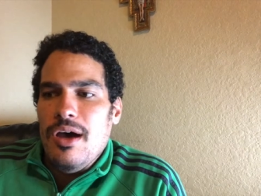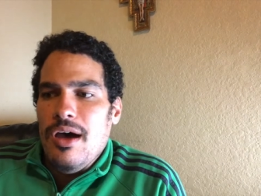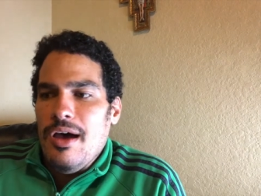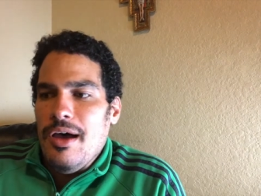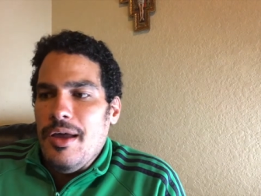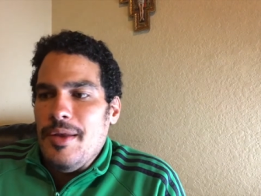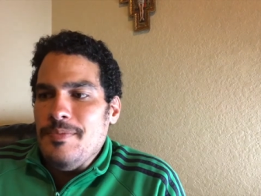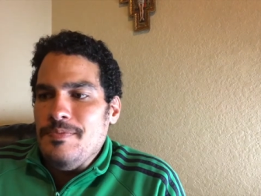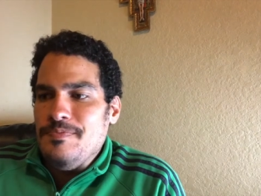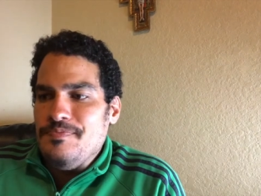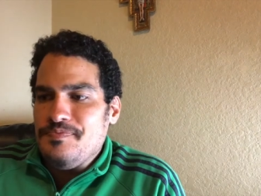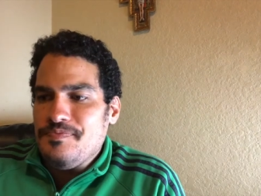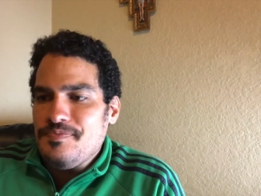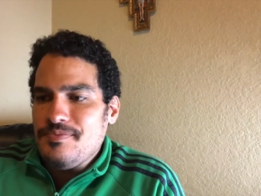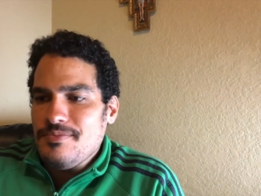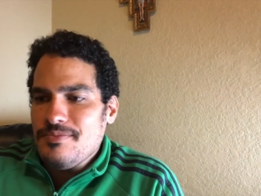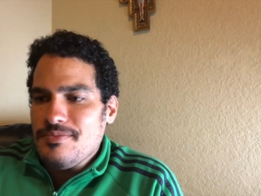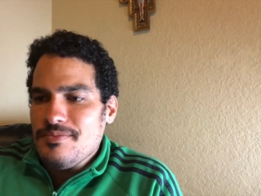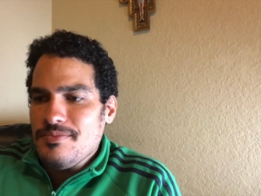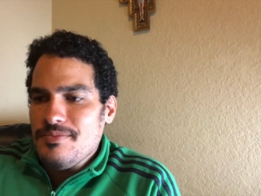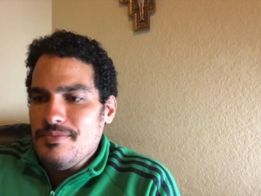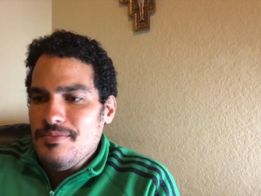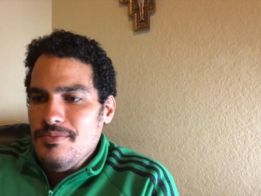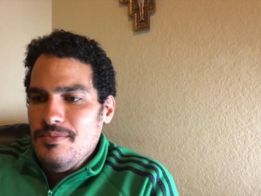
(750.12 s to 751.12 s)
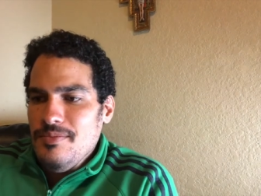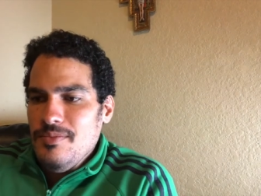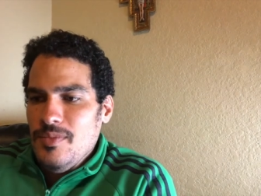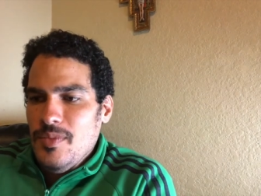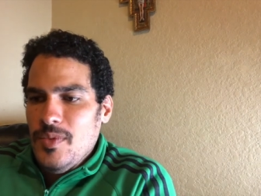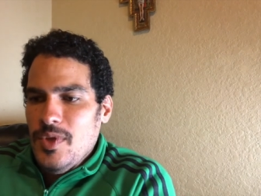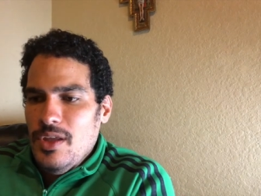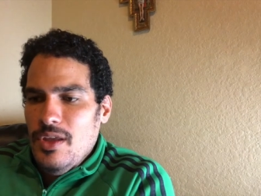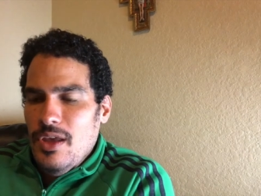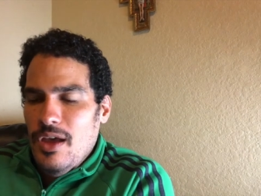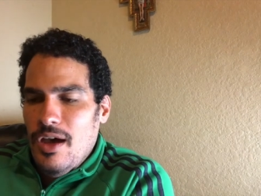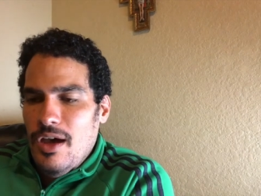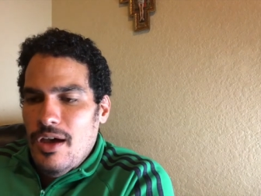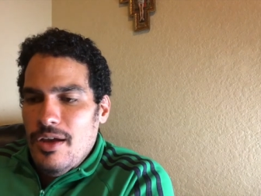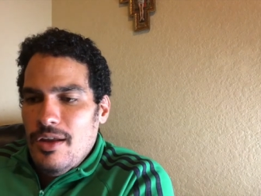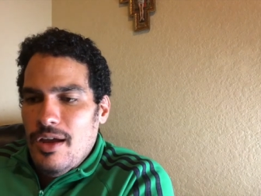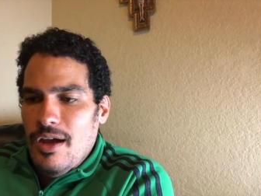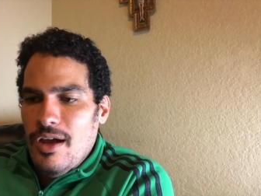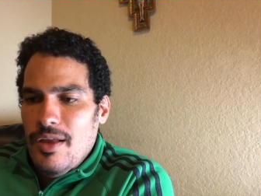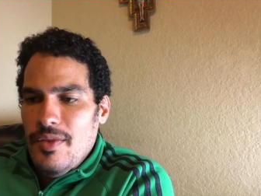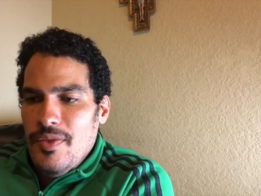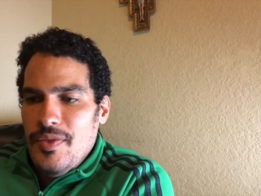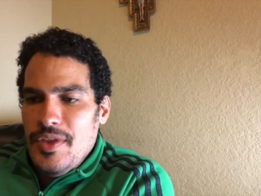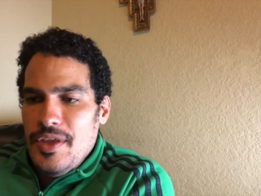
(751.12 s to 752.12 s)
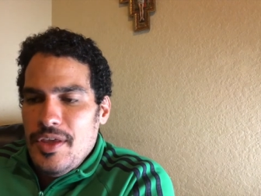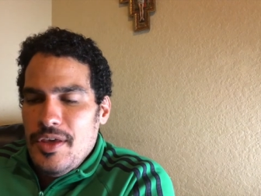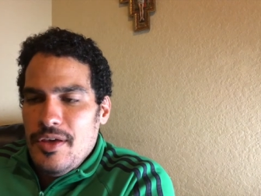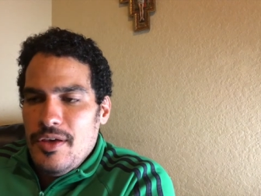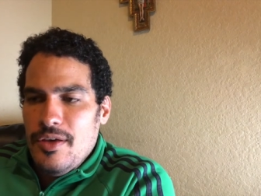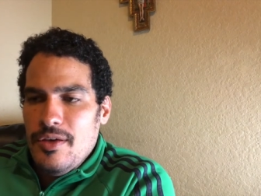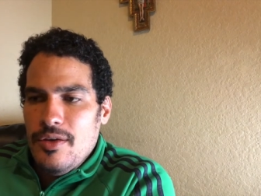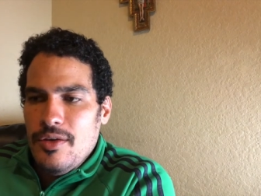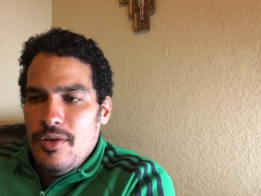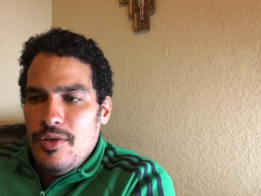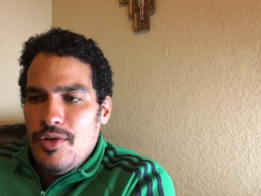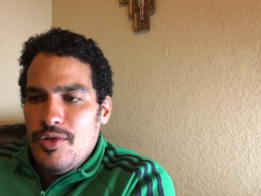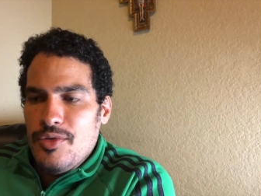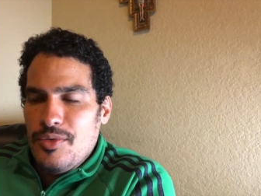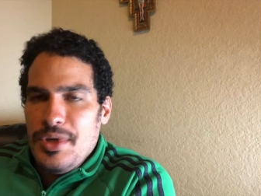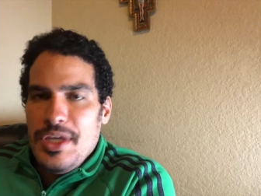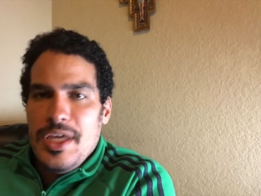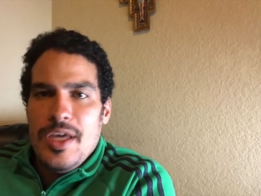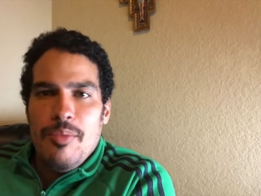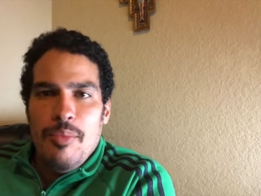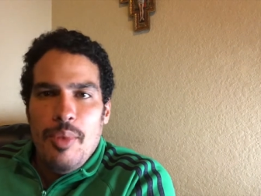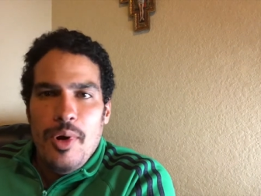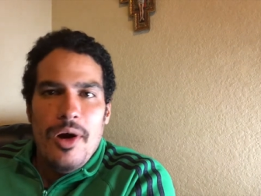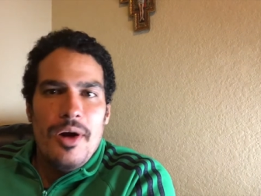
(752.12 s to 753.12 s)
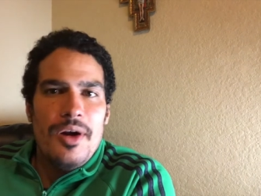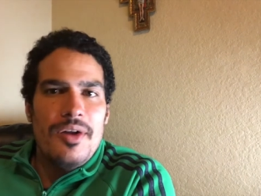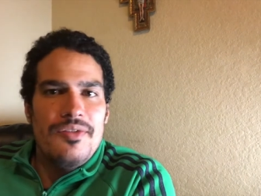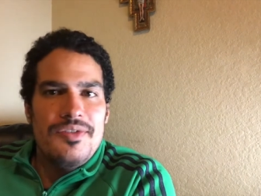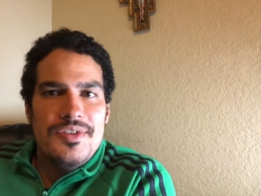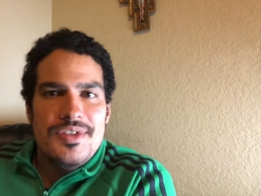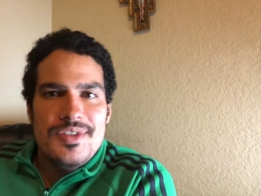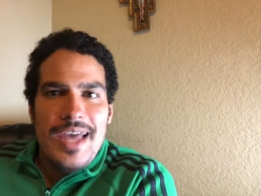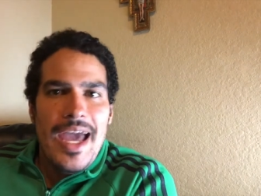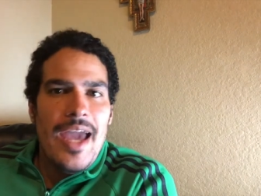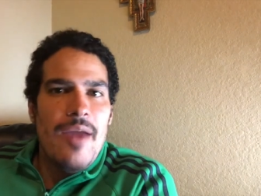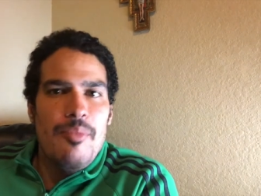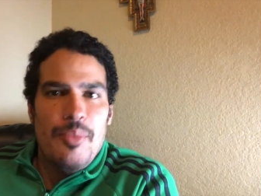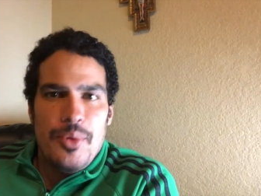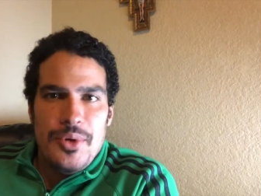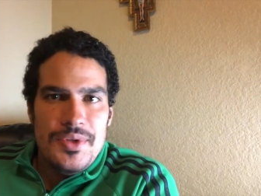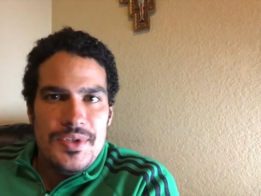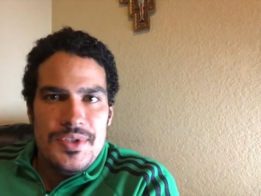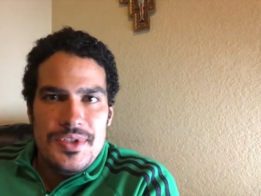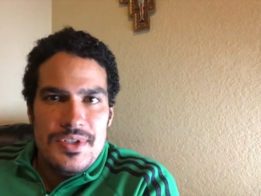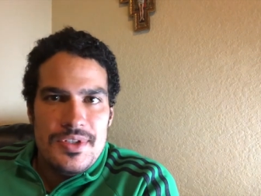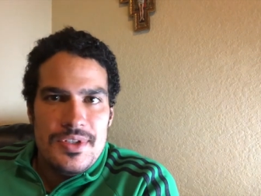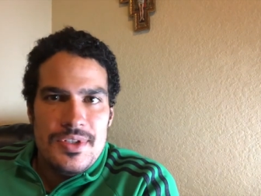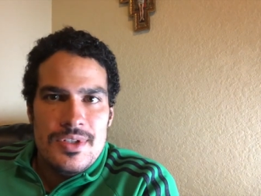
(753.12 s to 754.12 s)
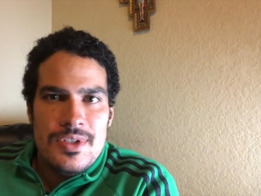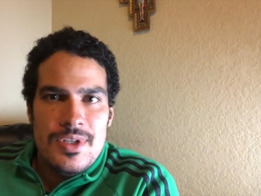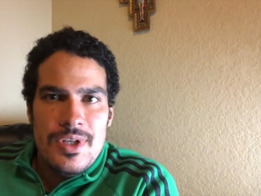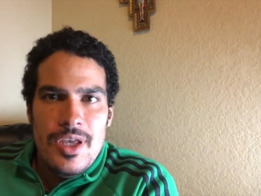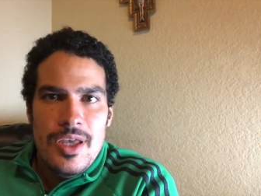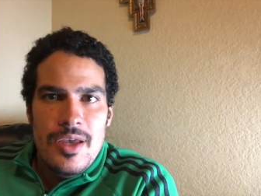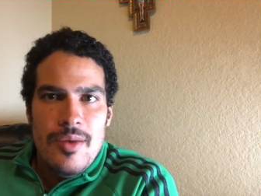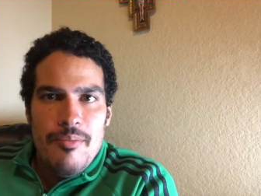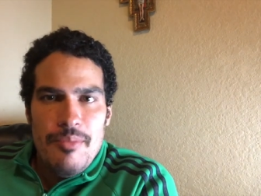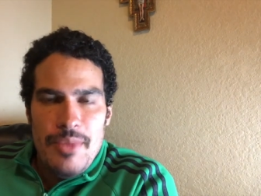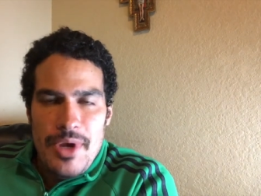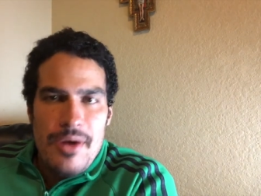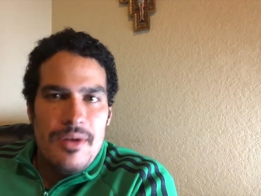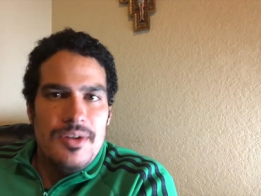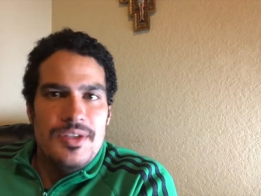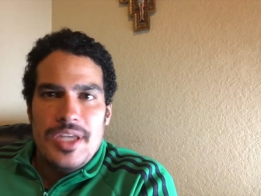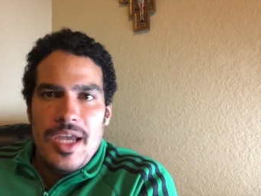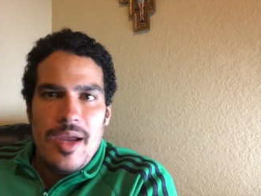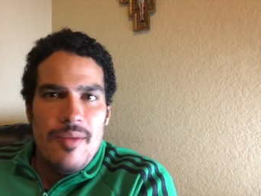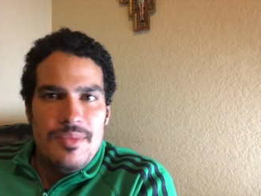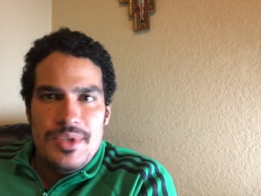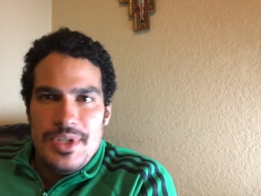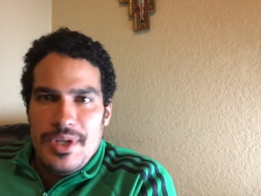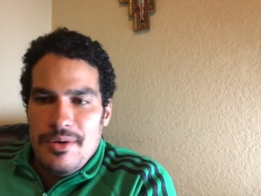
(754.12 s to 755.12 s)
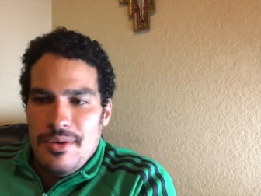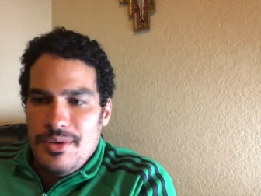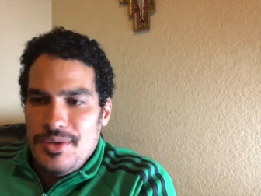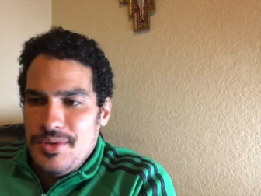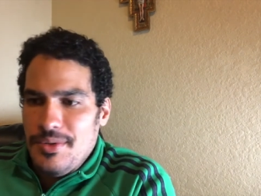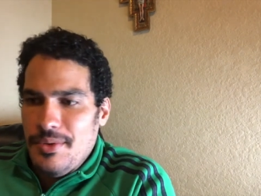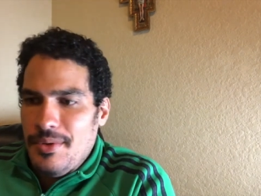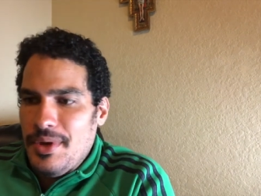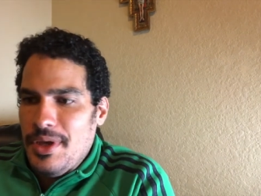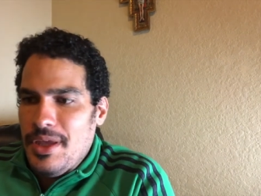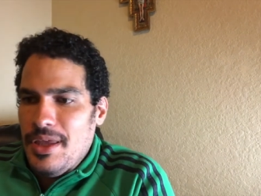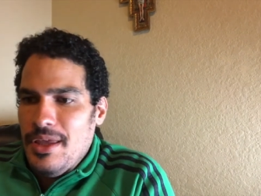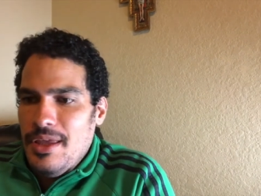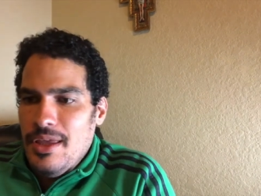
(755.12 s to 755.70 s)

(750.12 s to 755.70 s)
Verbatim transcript: on, on, on the Greek part of Cyprus's maritime territory.